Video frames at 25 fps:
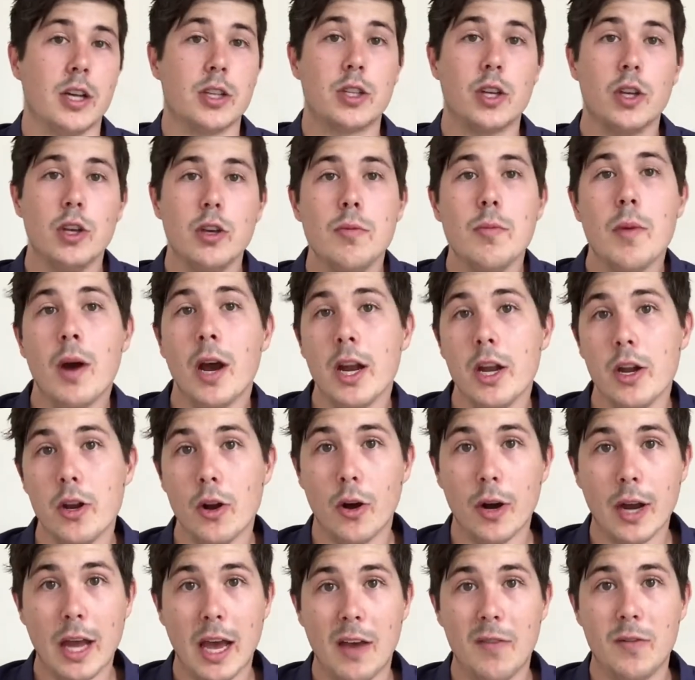So you might
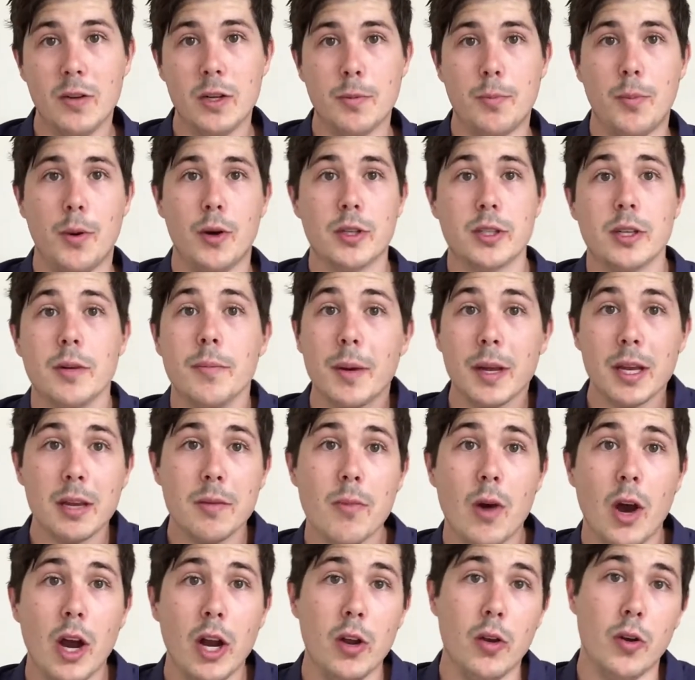not have a deposit, but you
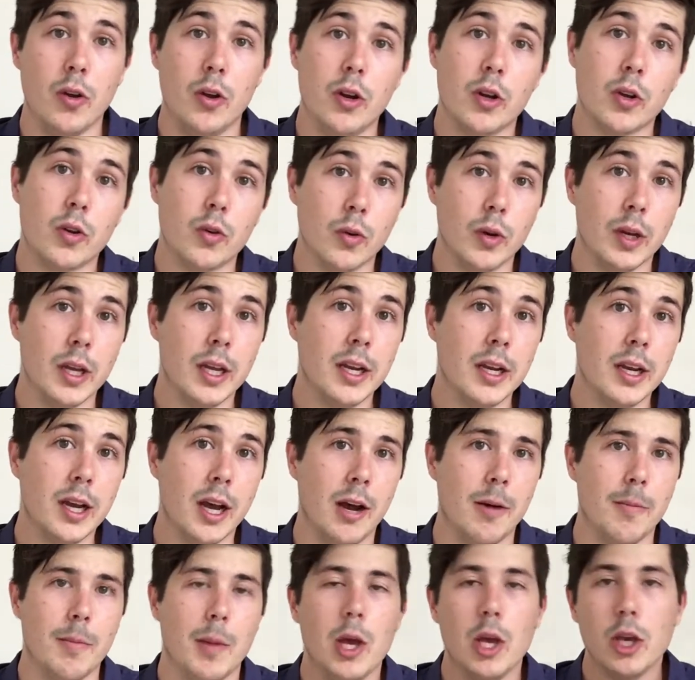might earn a good
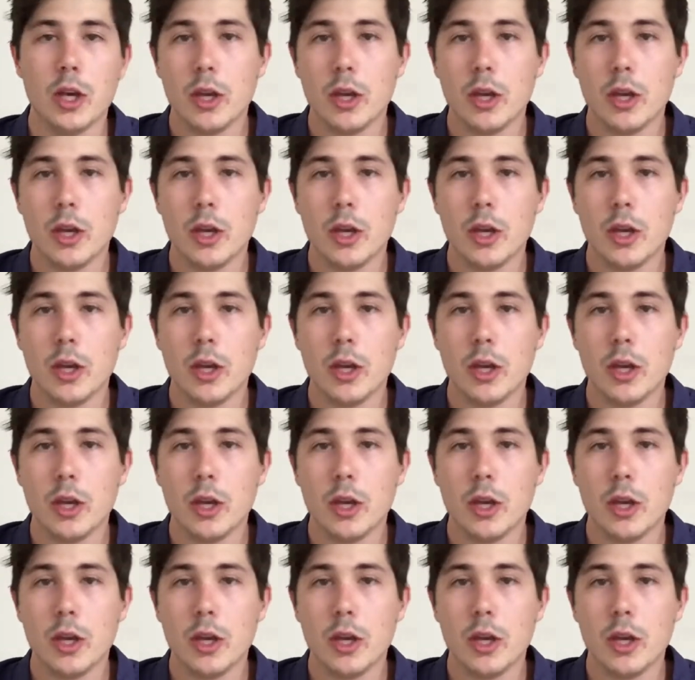income.